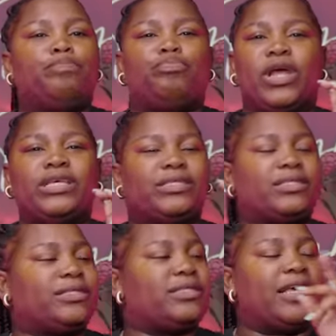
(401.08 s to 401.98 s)

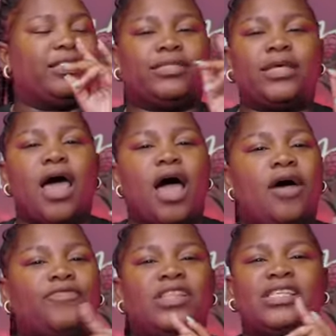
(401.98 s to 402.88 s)
breaks things
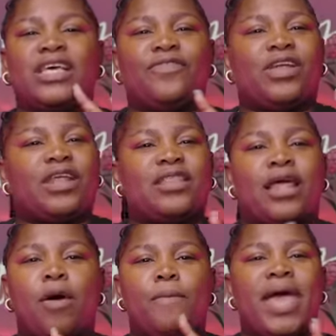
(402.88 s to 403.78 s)
after discovering
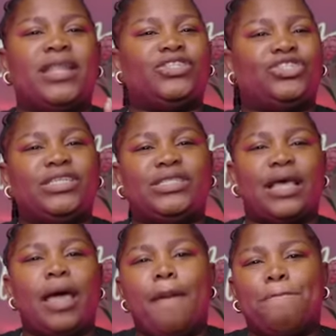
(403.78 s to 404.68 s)
that her man is
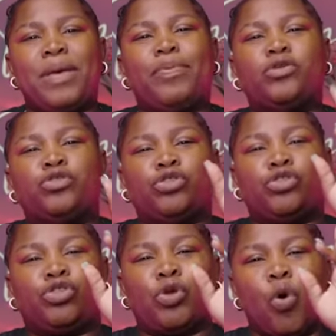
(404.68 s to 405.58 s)
cheating." People
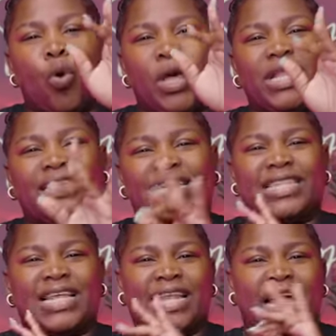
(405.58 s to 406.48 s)
so quickly
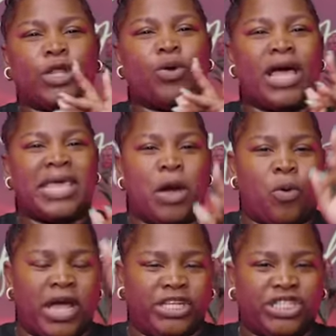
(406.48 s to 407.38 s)
did the Lerato
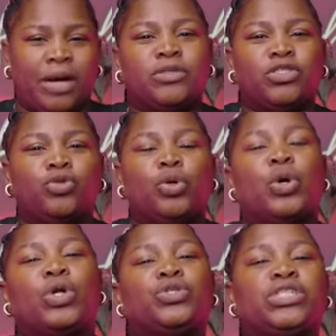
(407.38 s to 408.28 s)
Kganyago and jumped to
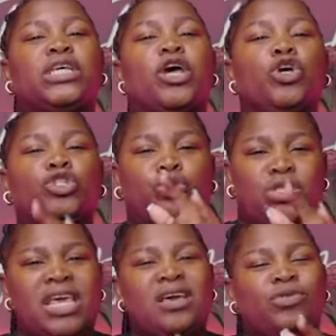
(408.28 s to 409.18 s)
conclusions to
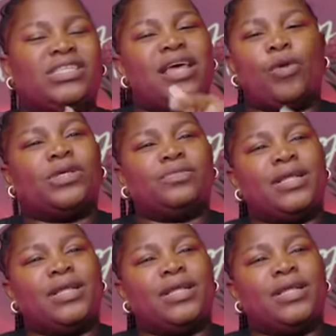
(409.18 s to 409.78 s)
think that was